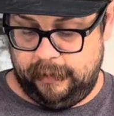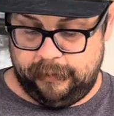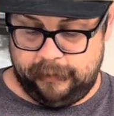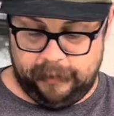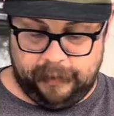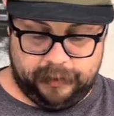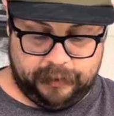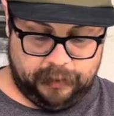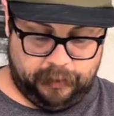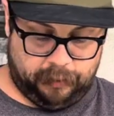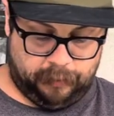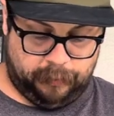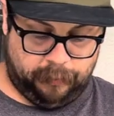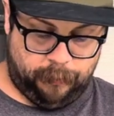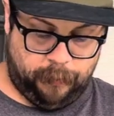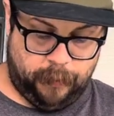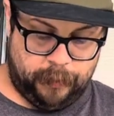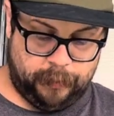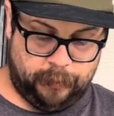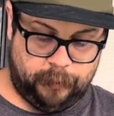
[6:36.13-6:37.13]
it just
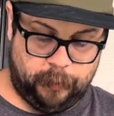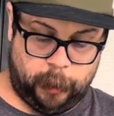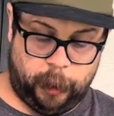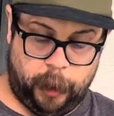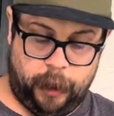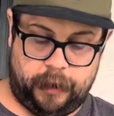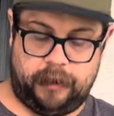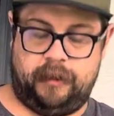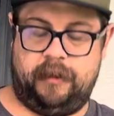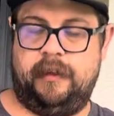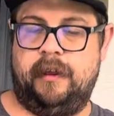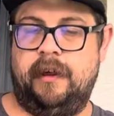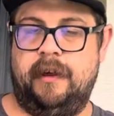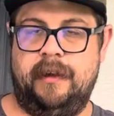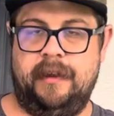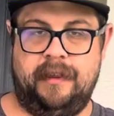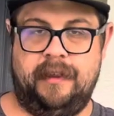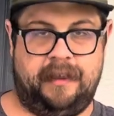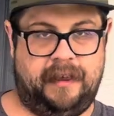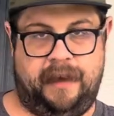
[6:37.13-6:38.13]
looks
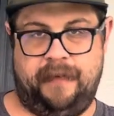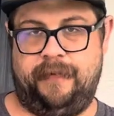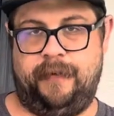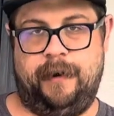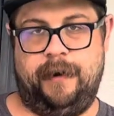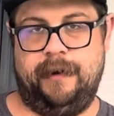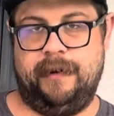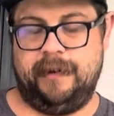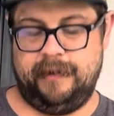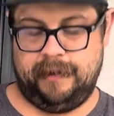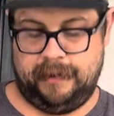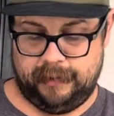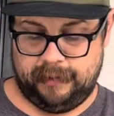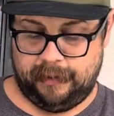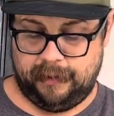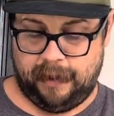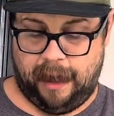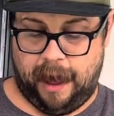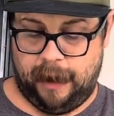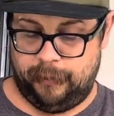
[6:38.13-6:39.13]
safer.
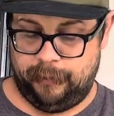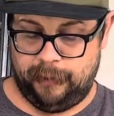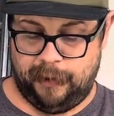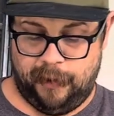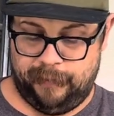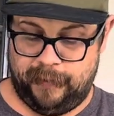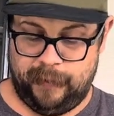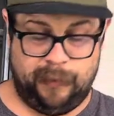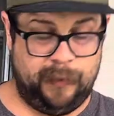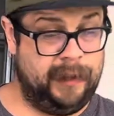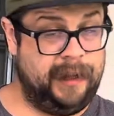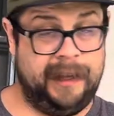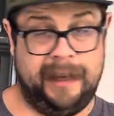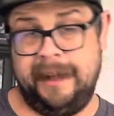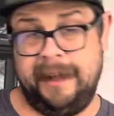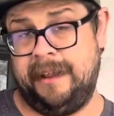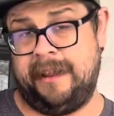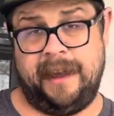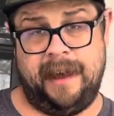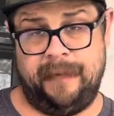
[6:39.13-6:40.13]
I don't know if it really
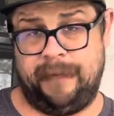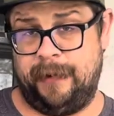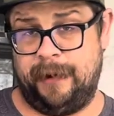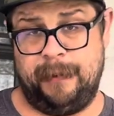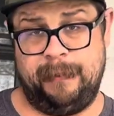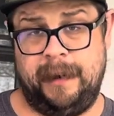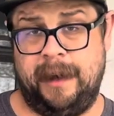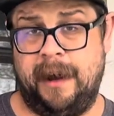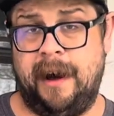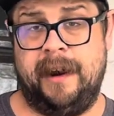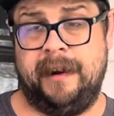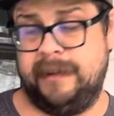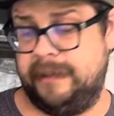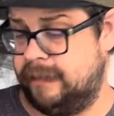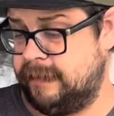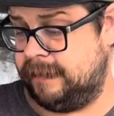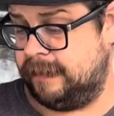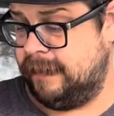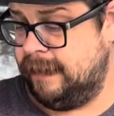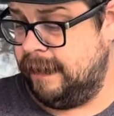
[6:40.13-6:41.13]
is safer, to be honest,
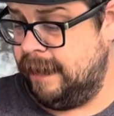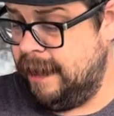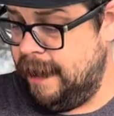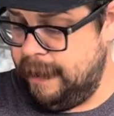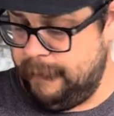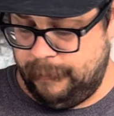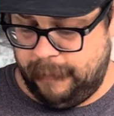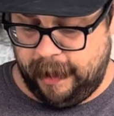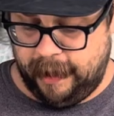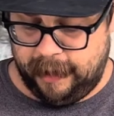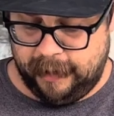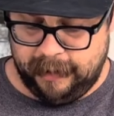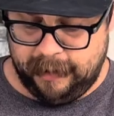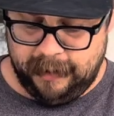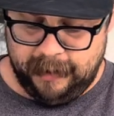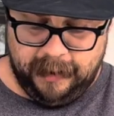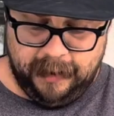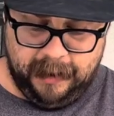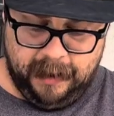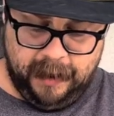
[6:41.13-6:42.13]
but
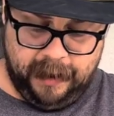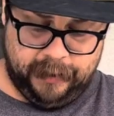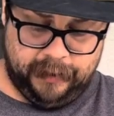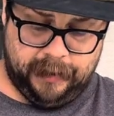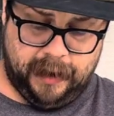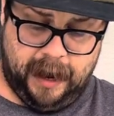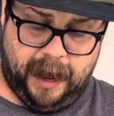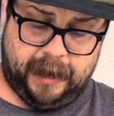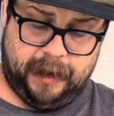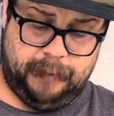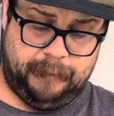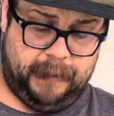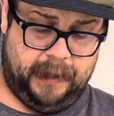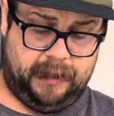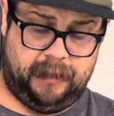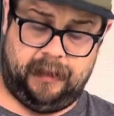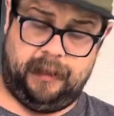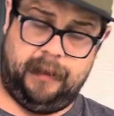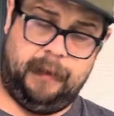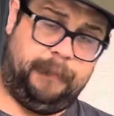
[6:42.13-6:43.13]
you're not going to be
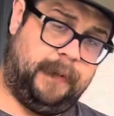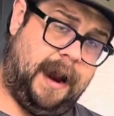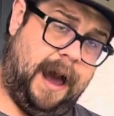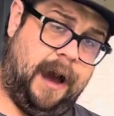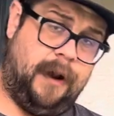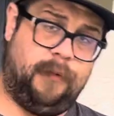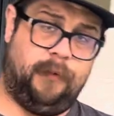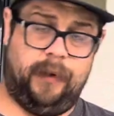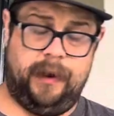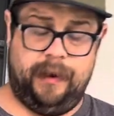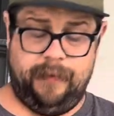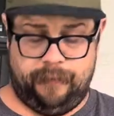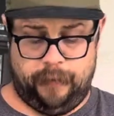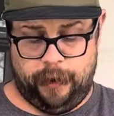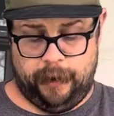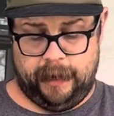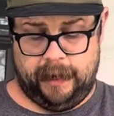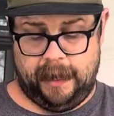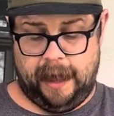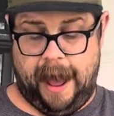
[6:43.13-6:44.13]
slipping out and
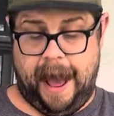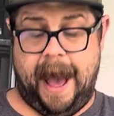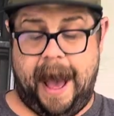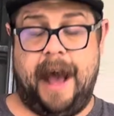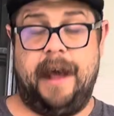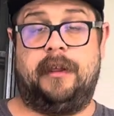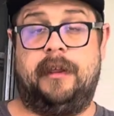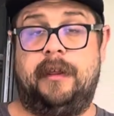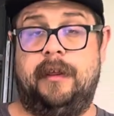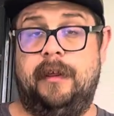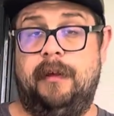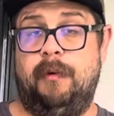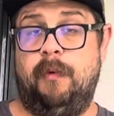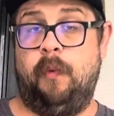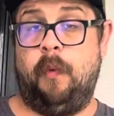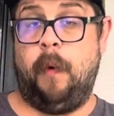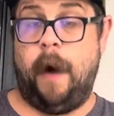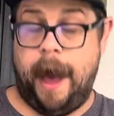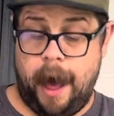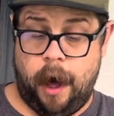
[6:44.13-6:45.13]
reverting as
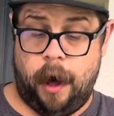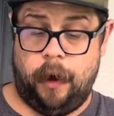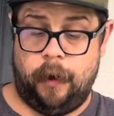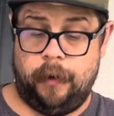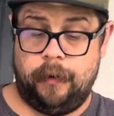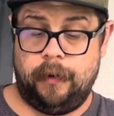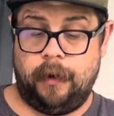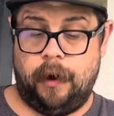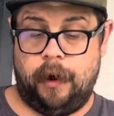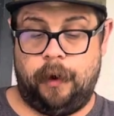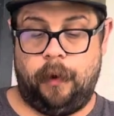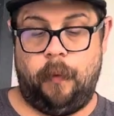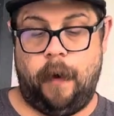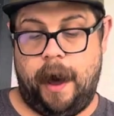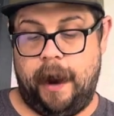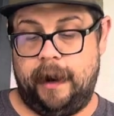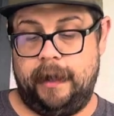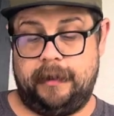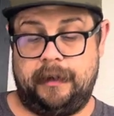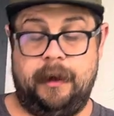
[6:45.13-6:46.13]
well on a
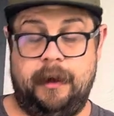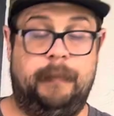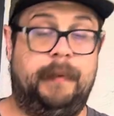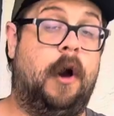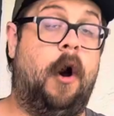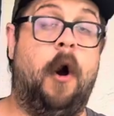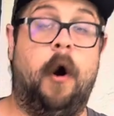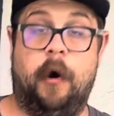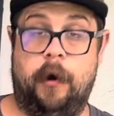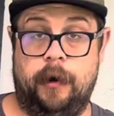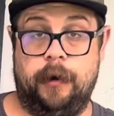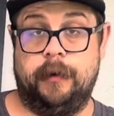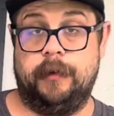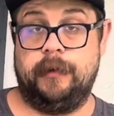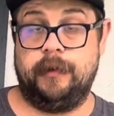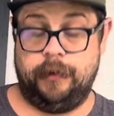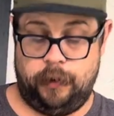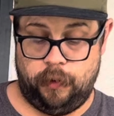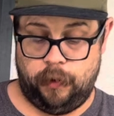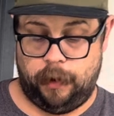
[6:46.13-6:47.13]
wide. It's going to be harder to
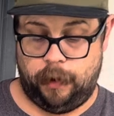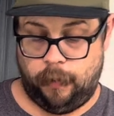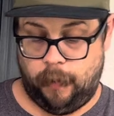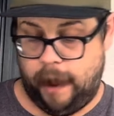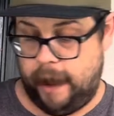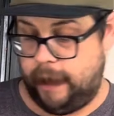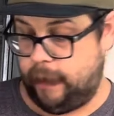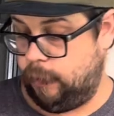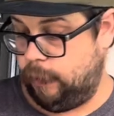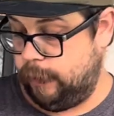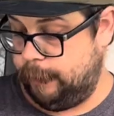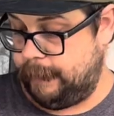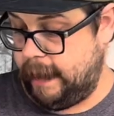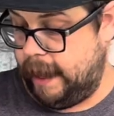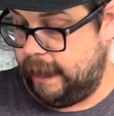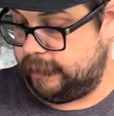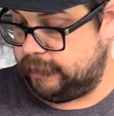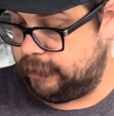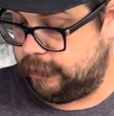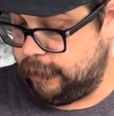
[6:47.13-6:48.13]
do on a wider wheel patch.
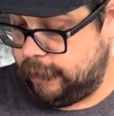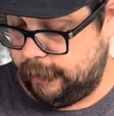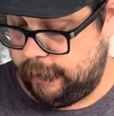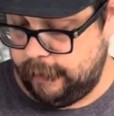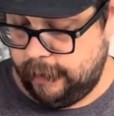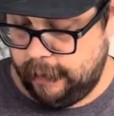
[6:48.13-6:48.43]
So